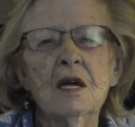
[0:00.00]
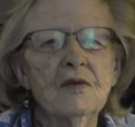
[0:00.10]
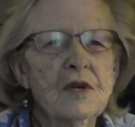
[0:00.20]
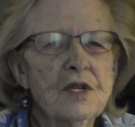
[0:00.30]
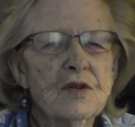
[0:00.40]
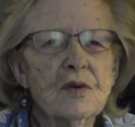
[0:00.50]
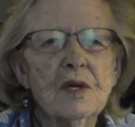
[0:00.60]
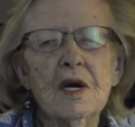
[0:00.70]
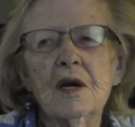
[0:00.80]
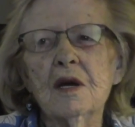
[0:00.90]

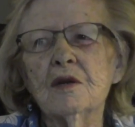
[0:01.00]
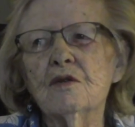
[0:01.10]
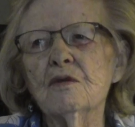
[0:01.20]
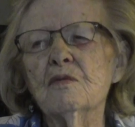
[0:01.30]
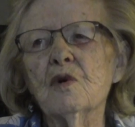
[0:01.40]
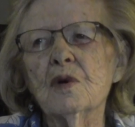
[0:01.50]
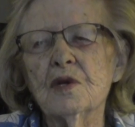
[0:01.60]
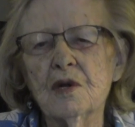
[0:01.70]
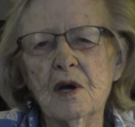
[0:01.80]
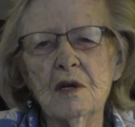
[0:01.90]
eventually I had 2 more
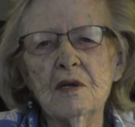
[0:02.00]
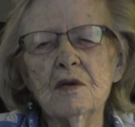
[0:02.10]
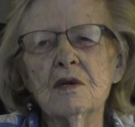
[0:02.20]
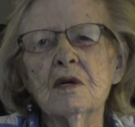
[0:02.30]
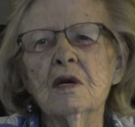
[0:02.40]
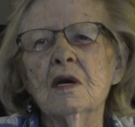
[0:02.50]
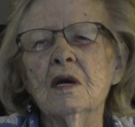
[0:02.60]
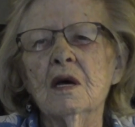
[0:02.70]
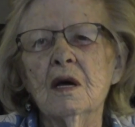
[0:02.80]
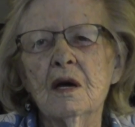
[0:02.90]
sons,
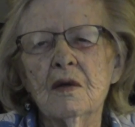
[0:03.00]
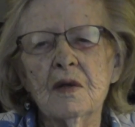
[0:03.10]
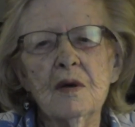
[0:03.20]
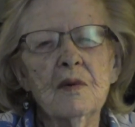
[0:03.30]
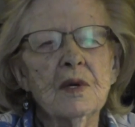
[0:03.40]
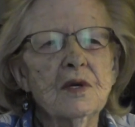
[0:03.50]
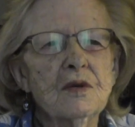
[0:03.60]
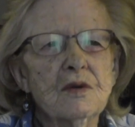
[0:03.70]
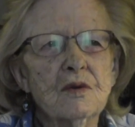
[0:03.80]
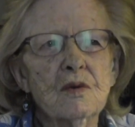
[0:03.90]
and they went
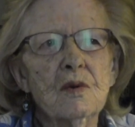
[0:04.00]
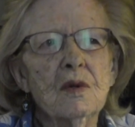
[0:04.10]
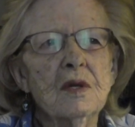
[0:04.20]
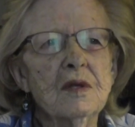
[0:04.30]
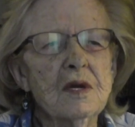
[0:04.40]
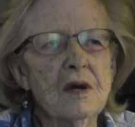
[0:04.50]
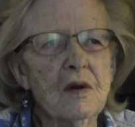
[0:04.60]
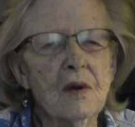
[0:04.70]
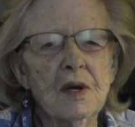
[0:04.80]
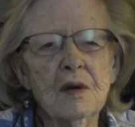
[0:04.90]
to school in the
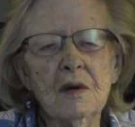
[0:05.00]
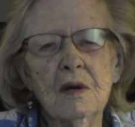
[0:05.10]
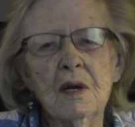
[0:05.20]
area.